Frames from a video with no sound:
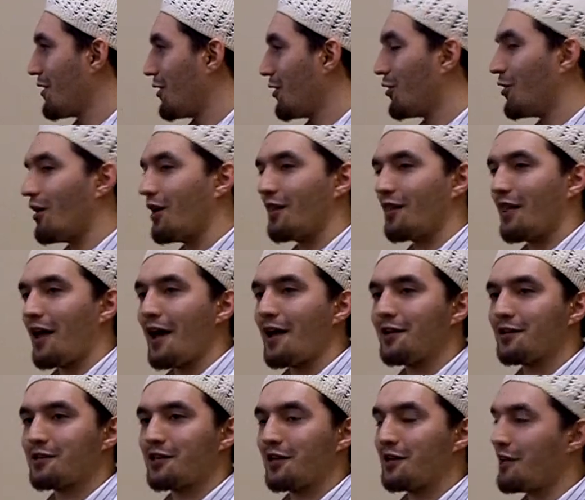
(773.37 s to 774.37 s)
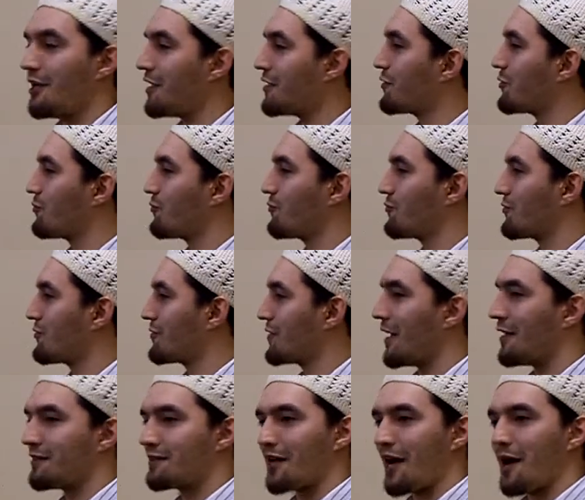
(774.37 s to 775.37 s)
You know, a lion can eat
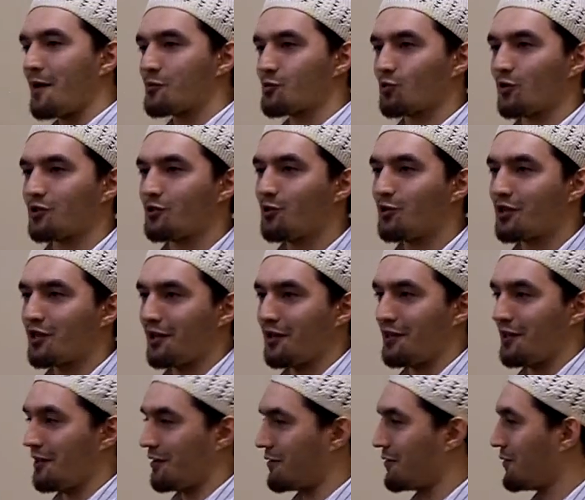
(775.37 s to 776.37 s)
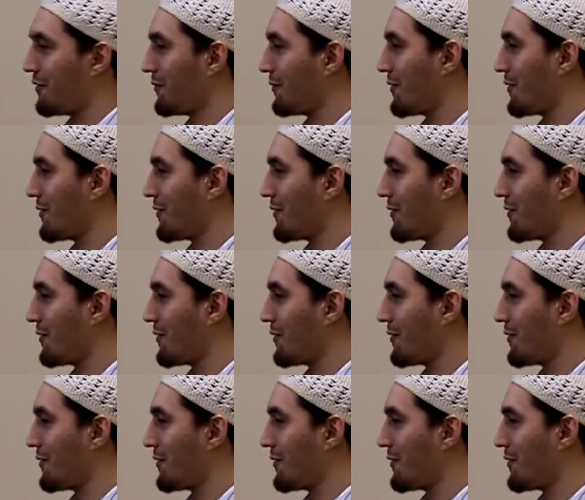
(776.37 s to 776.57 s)
10 times what you can eat.